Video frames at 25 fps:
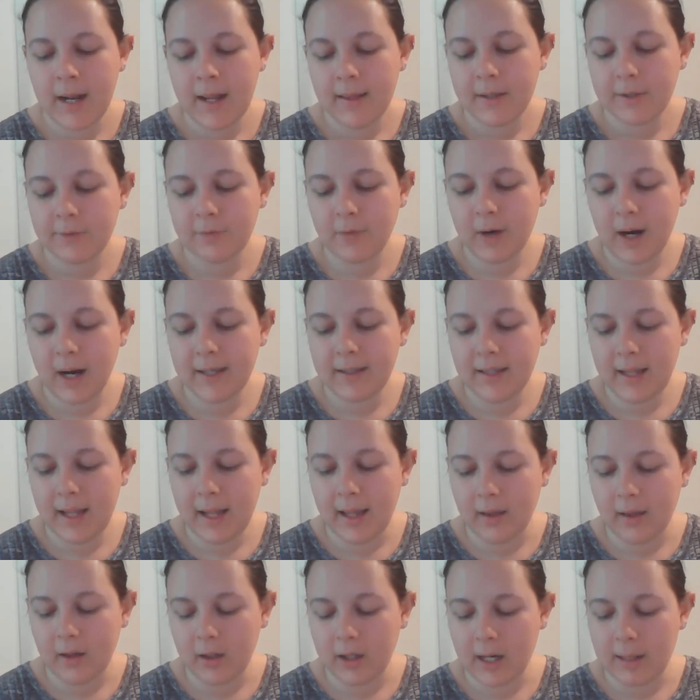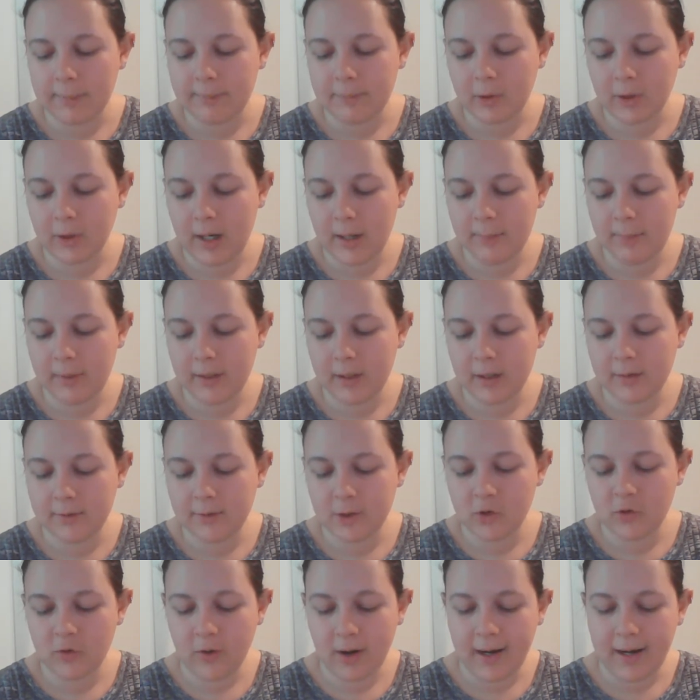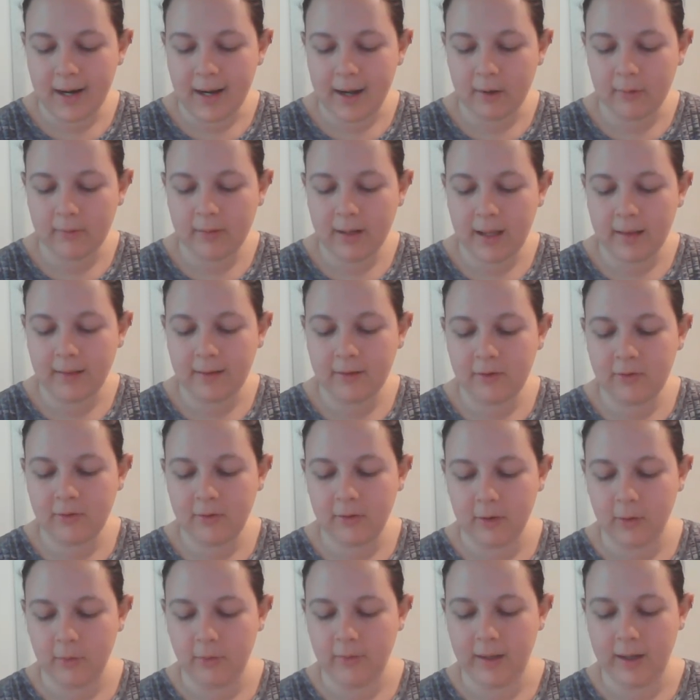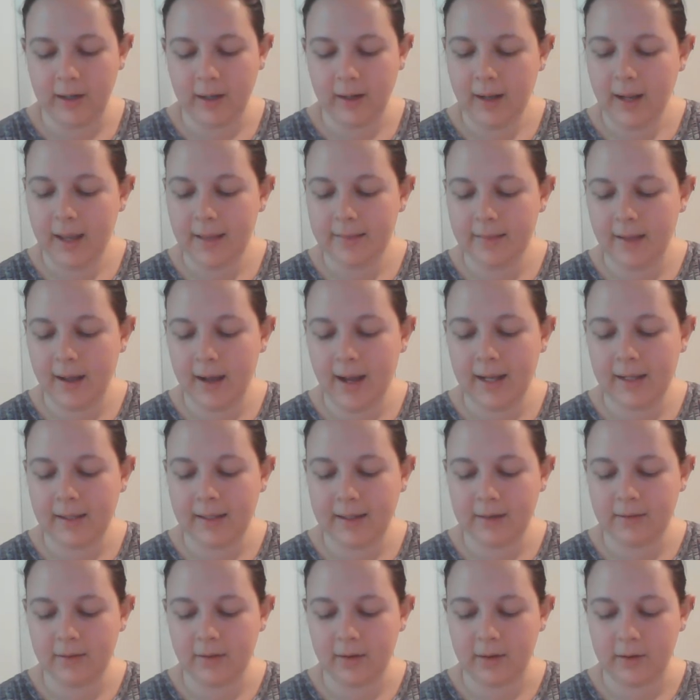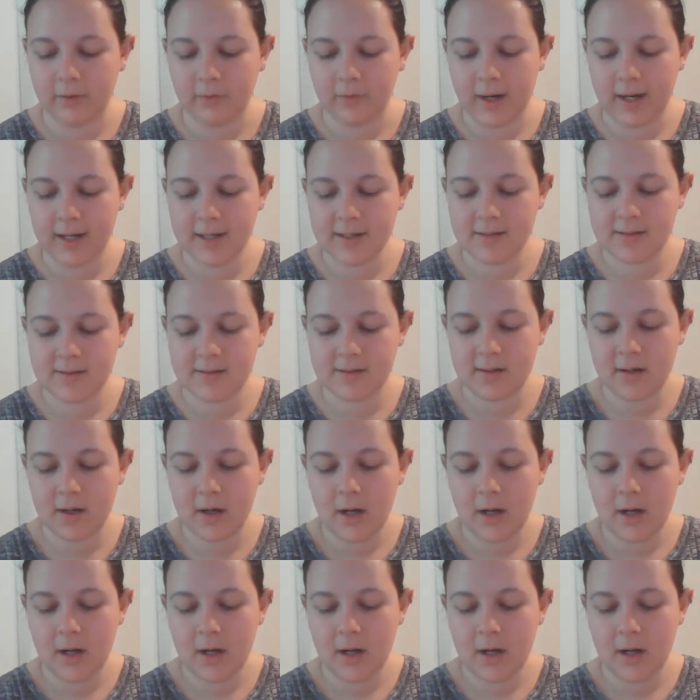The ride in the helicopter had begun to dry out Tallie's clothing, and the hike had done the rest.